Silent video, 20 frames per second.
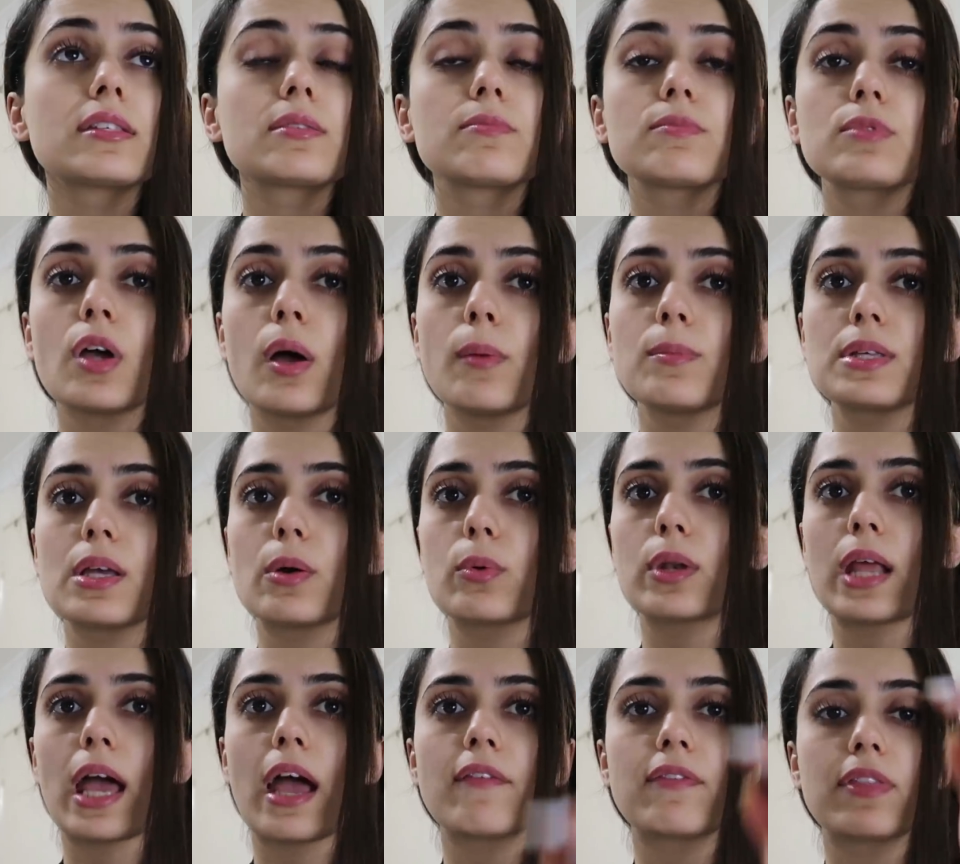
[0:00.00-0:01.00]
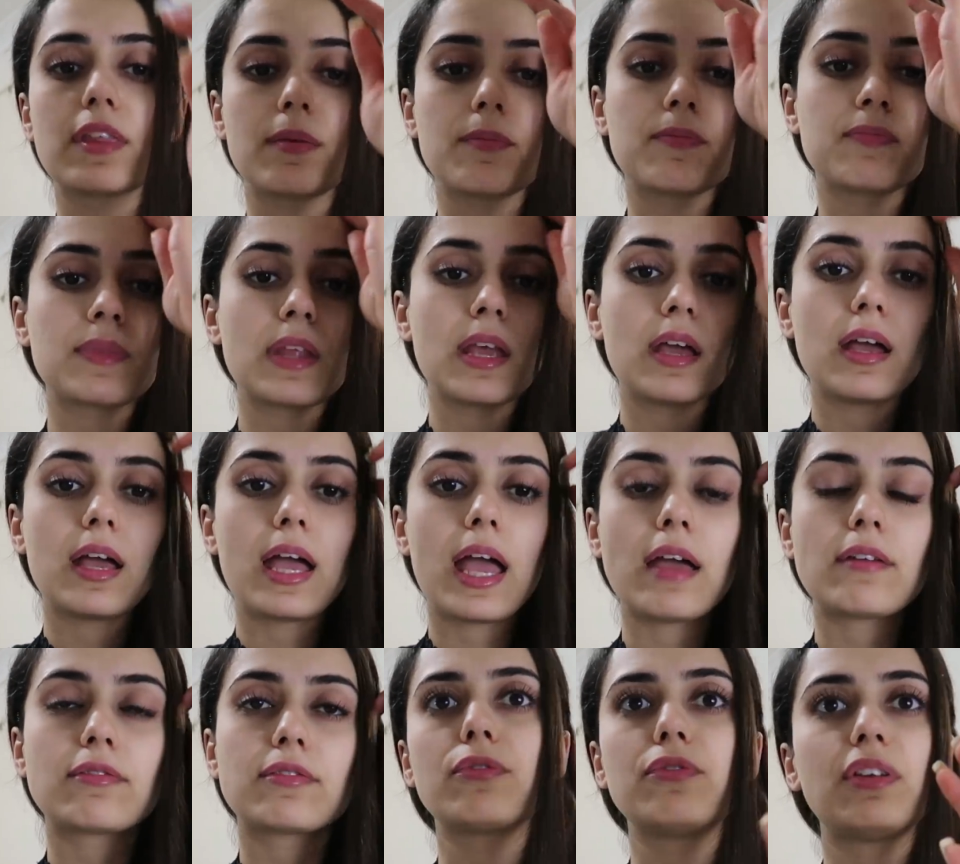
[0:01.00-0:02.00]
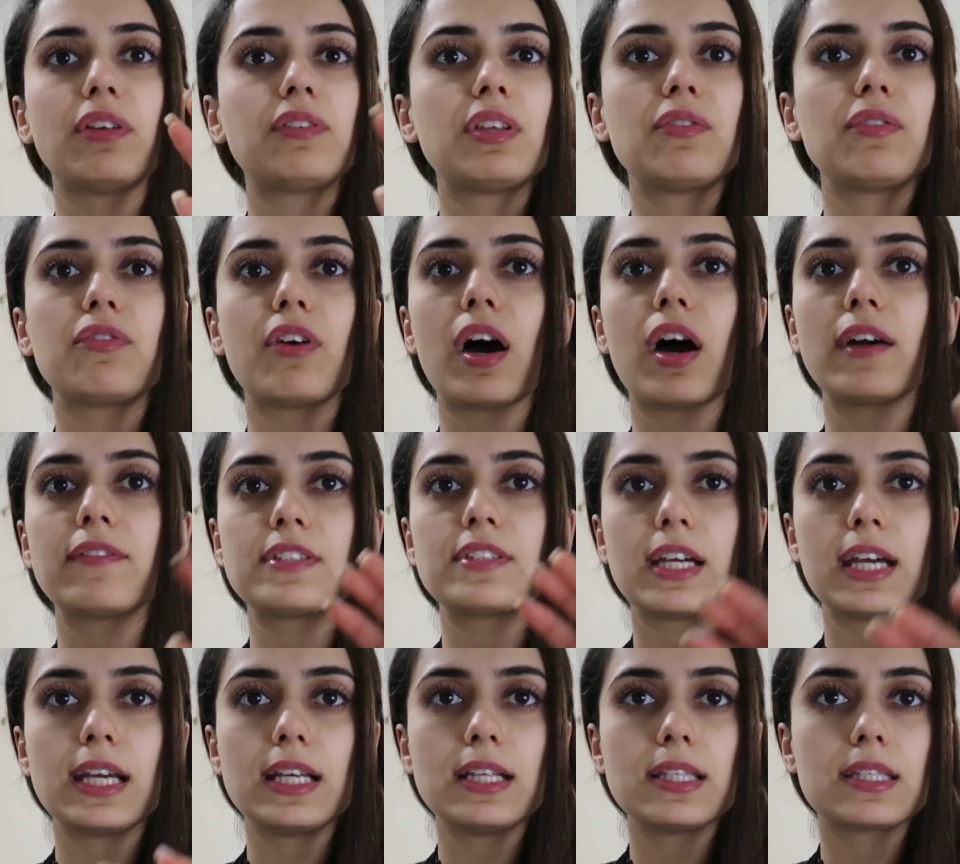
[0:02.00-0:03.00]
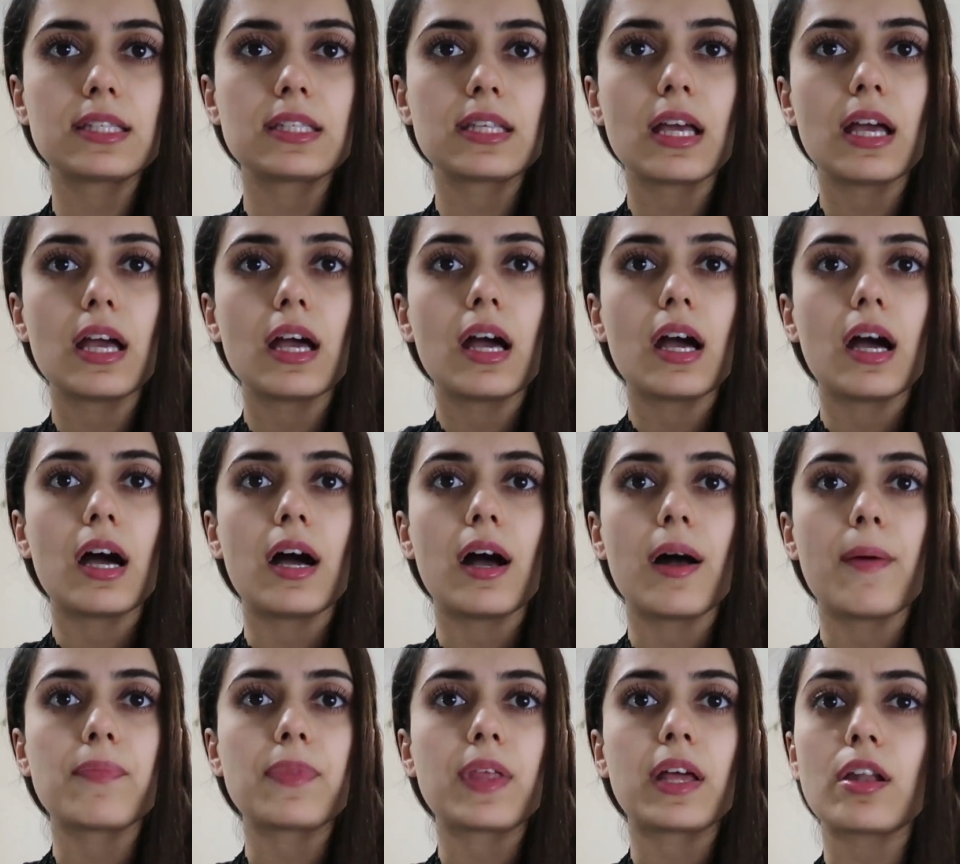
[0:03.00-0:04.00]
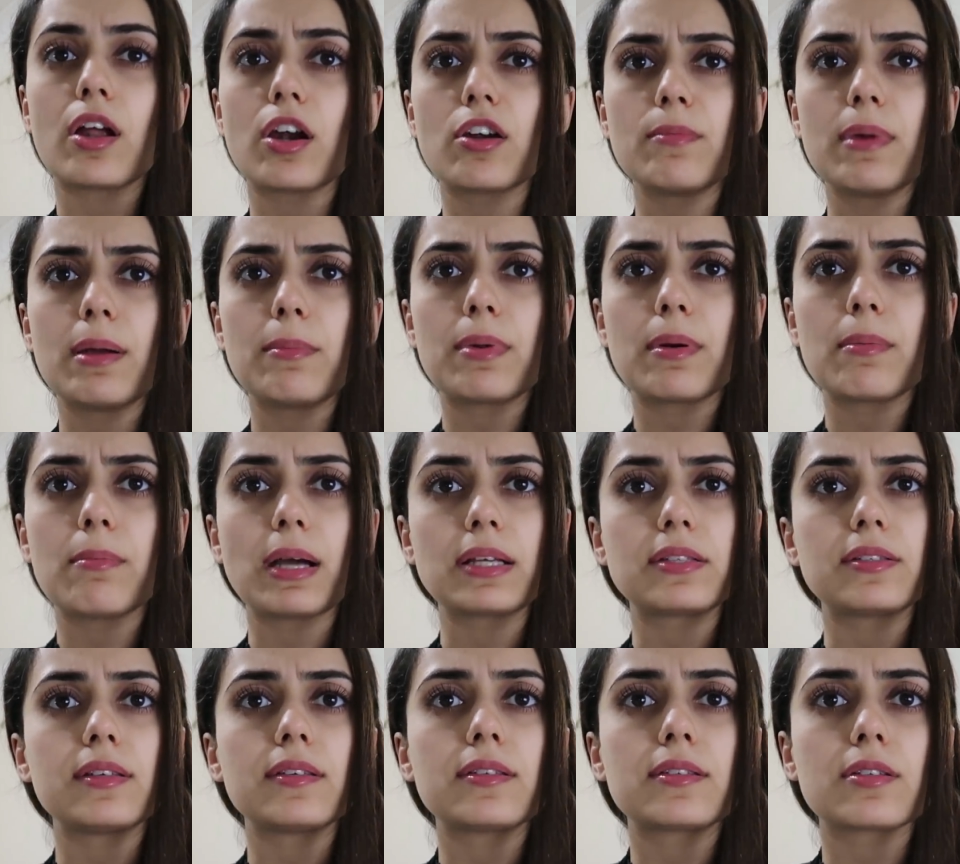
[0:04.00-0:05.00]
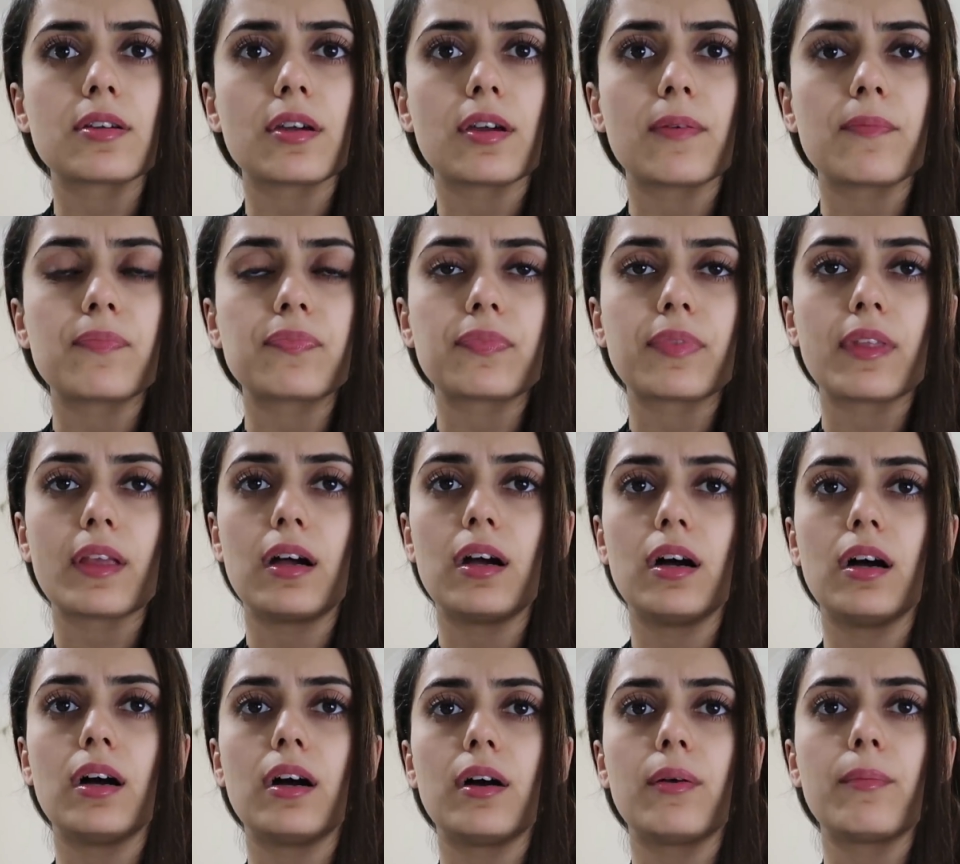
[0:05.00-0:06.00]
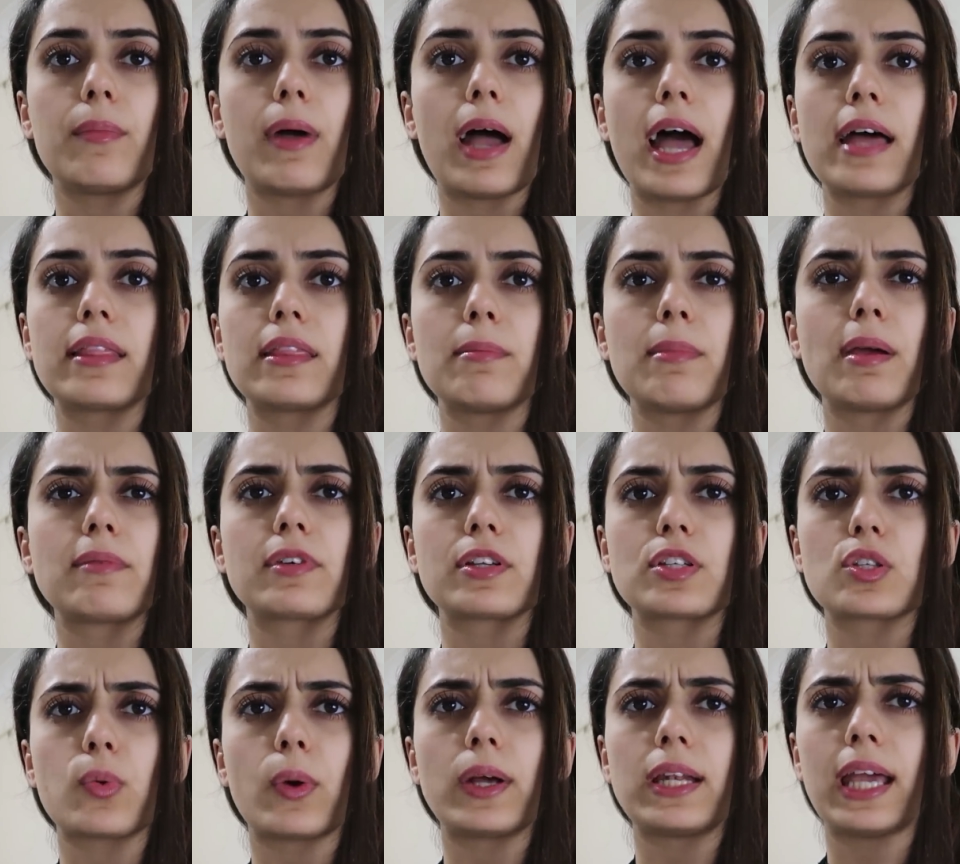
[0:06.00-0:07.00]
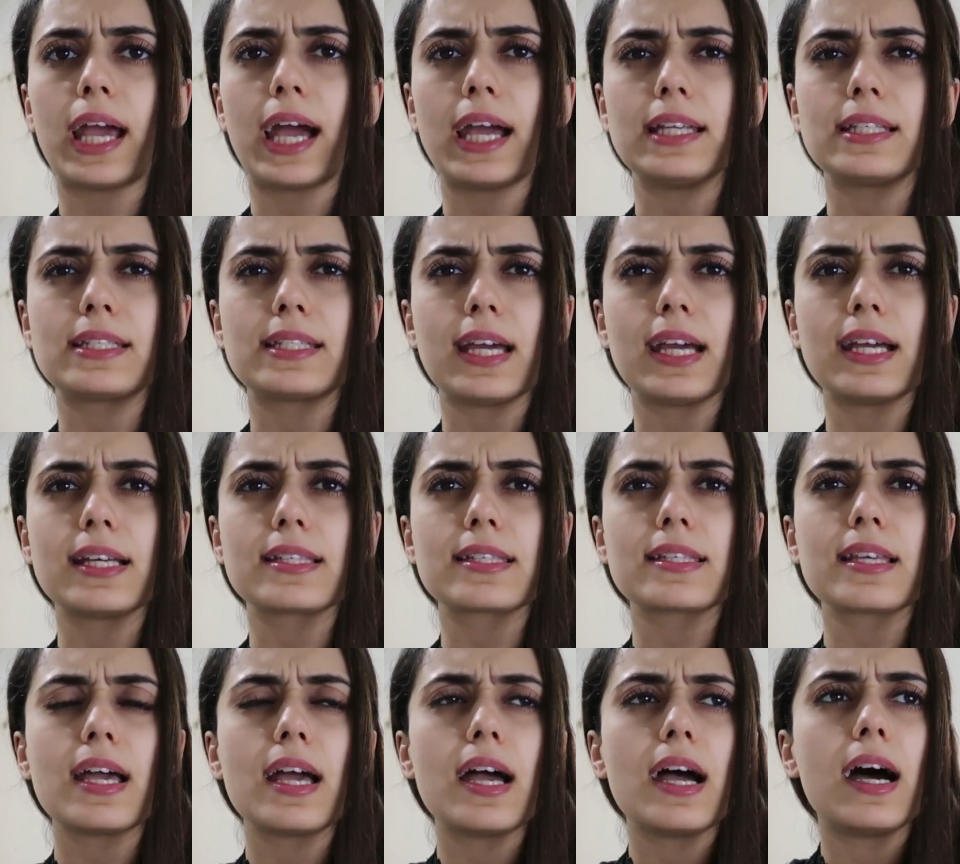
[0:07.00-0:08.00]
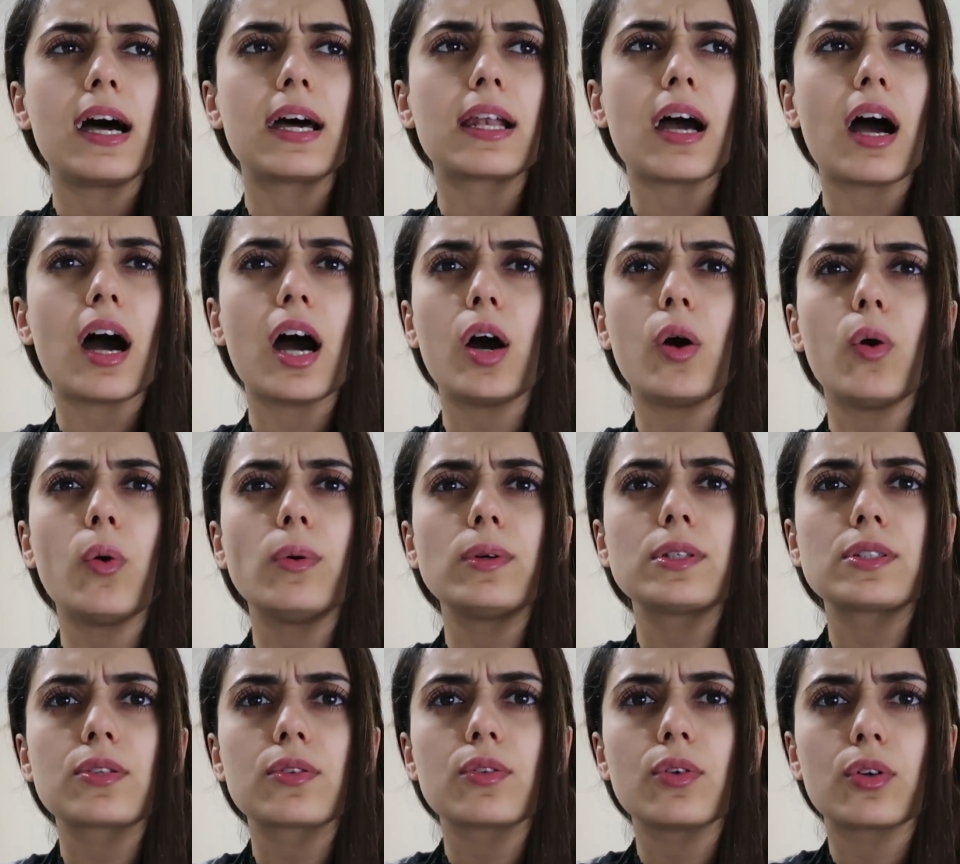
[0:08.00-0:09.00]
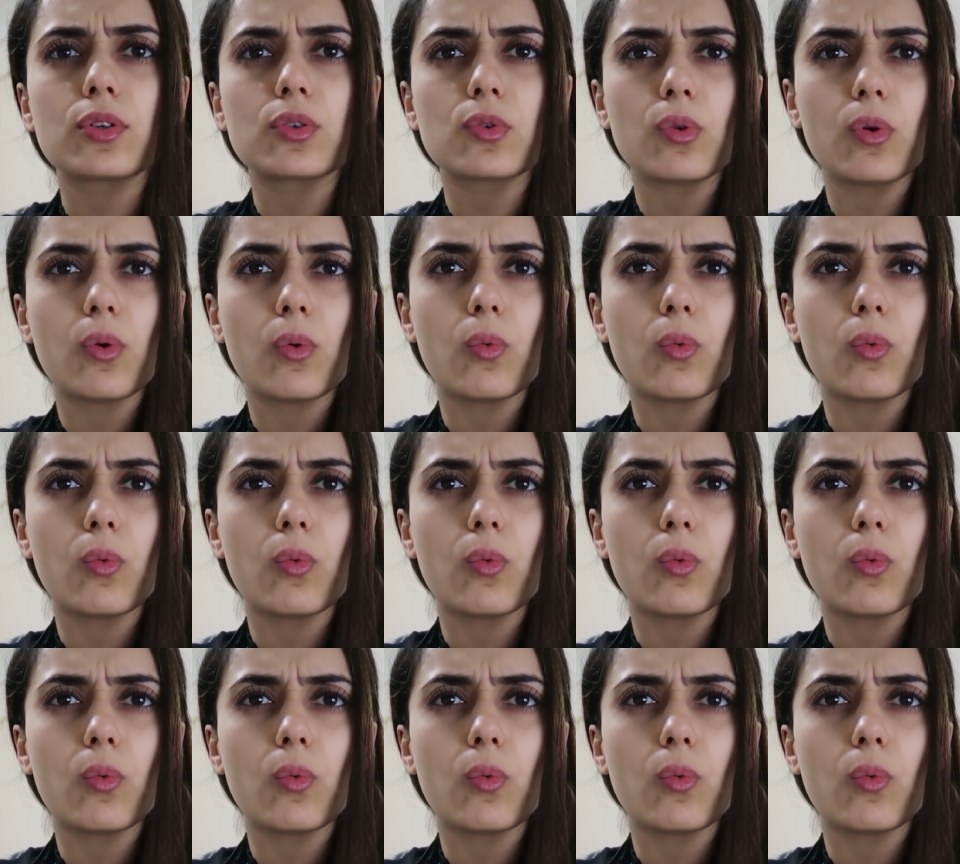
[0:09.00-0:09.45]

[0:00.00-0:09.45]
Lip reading: Sometimes I would have them every 55 days, and I remember my sister had them every 28 days, and I always thought